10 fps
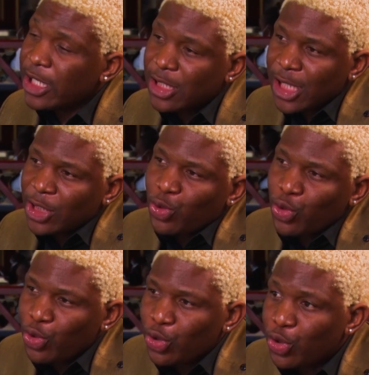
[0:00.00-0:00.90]
listening to
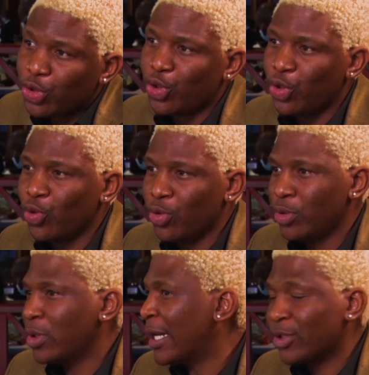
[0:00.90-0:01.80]

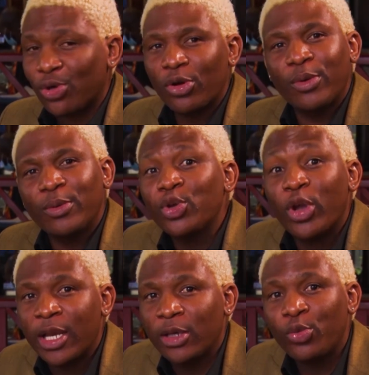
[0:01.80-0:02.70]
you talk, you
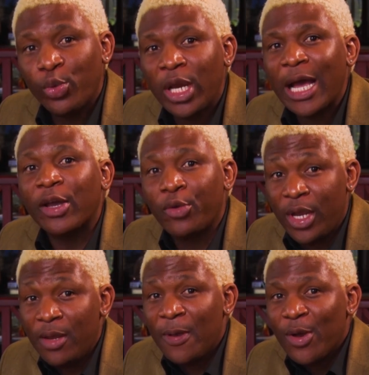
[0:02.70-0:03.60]
can really
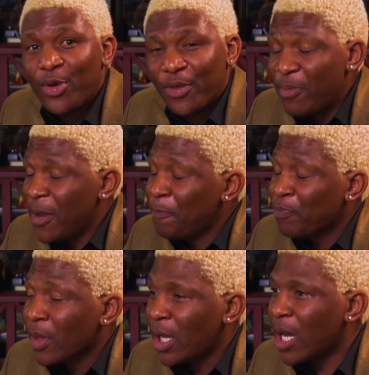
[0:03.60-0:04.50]
agree with me.
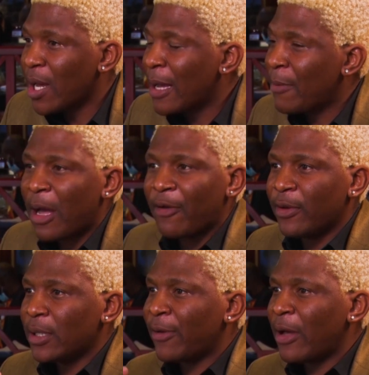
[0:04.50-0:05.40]
I
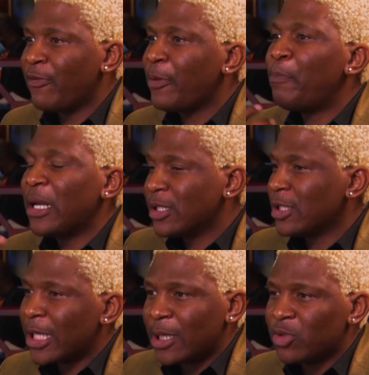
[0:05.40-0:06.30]
have a
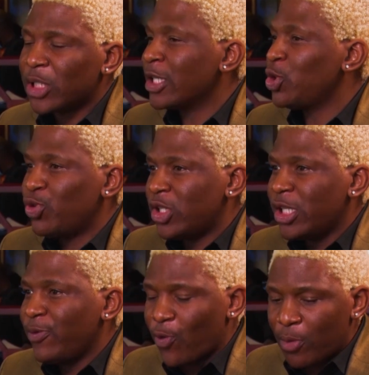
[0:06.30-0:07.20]
person that I'm starting to
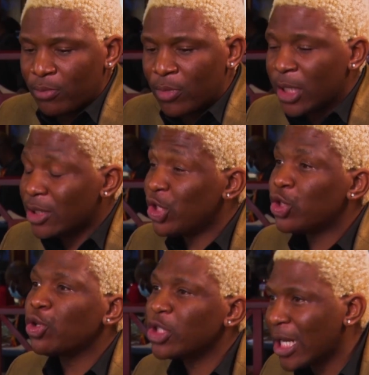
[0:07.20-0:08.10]
see from the
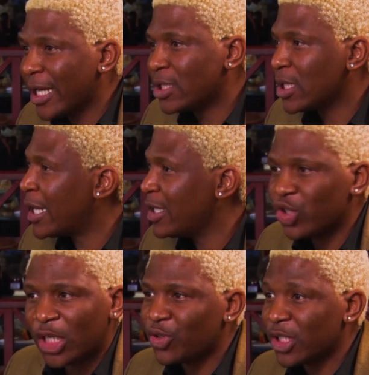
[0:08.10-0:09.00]
socialite
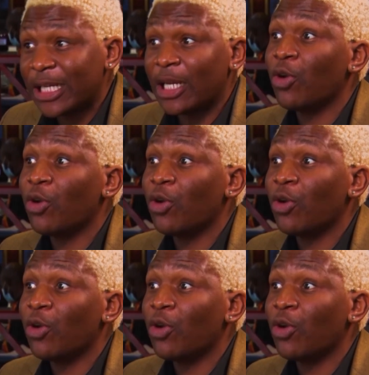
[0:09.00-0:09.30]
Enchantress that a